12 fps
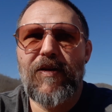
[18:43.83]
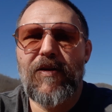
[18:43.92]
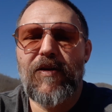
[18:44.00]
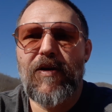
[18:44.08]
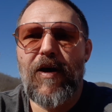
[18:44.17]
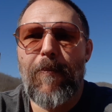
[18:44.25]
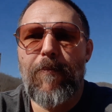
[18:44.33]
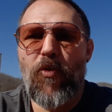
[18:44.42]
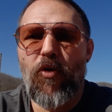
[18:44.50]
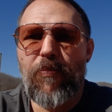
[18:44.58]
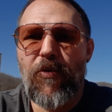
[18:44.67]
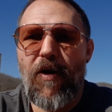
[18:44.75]
got more
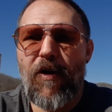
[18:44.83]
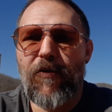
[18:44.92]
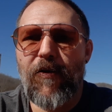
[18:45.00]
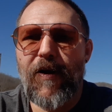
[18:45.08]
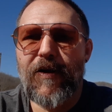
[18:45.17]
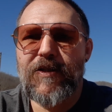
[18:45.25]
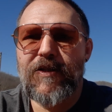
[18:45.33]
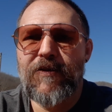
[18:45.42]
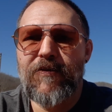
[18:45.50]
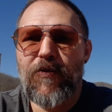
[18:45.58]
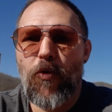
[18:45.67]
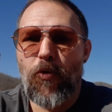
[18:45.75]
progress,
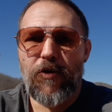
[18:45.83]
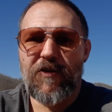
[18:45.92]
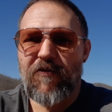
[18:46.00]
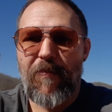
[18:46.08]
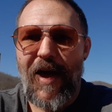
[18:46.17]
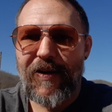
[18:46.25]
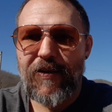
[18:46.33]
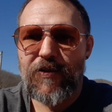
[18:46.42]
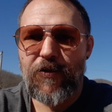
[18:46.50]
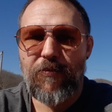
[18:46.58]
orders of magnitude